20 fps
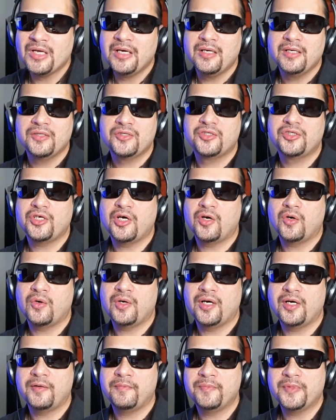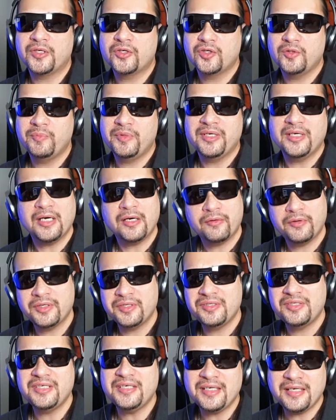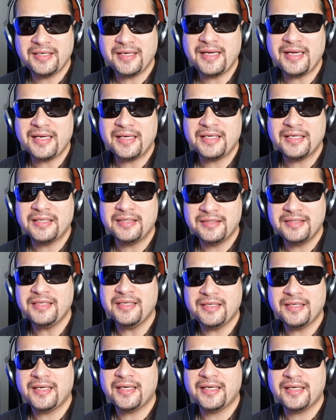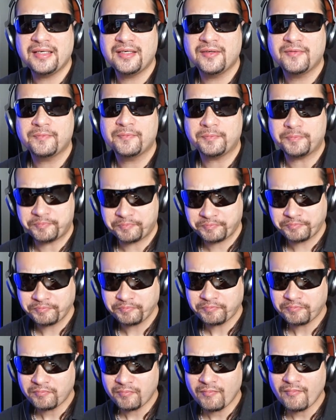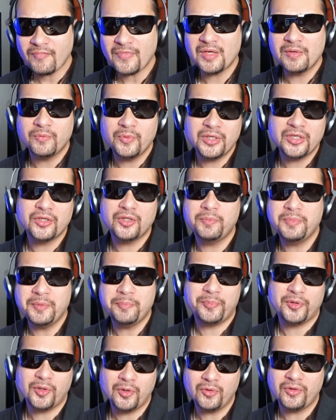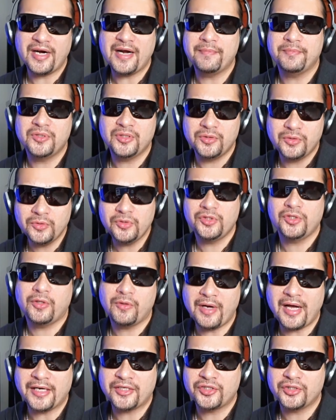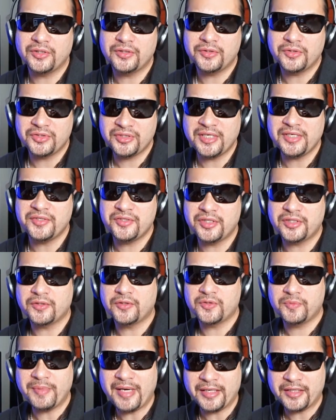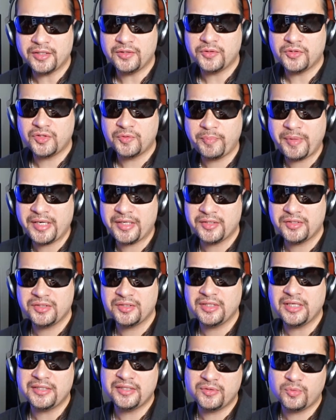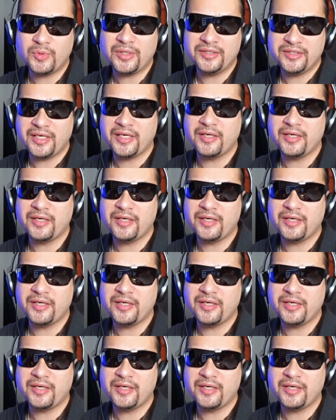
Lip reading: So it could be now in DNA we could be programmed to do so, actually, to send signals back into space. That's what